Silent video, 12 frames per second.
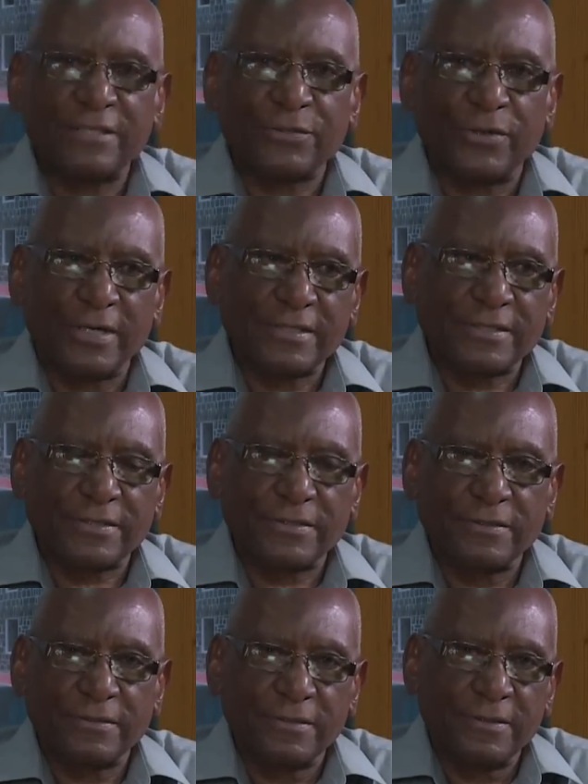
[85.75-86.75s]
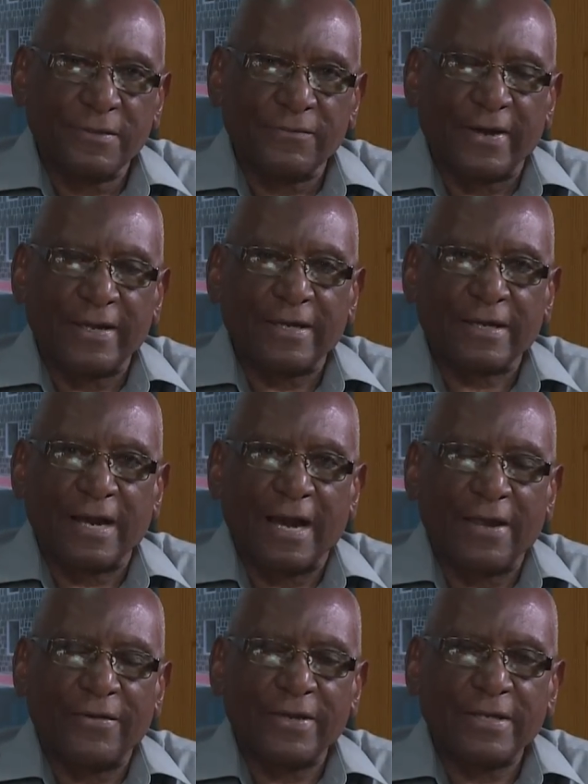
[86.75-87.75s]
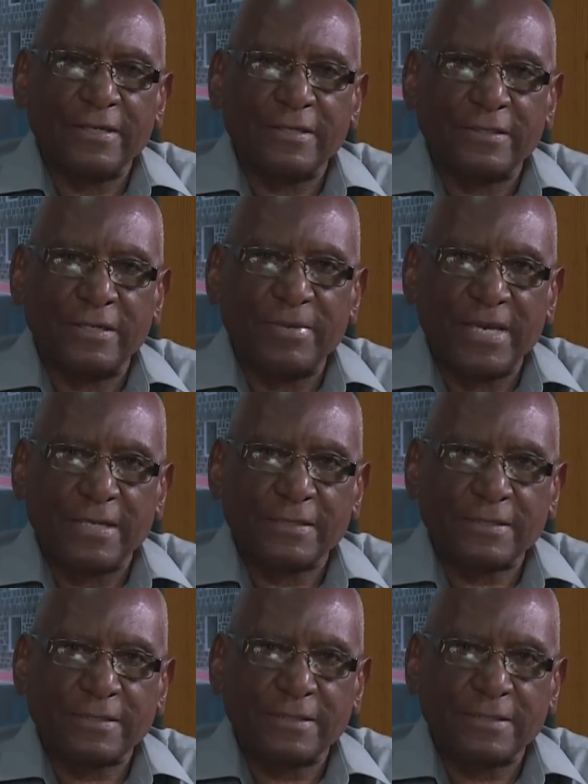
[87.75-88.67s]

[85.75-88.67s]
to us via Kyrie, DBS,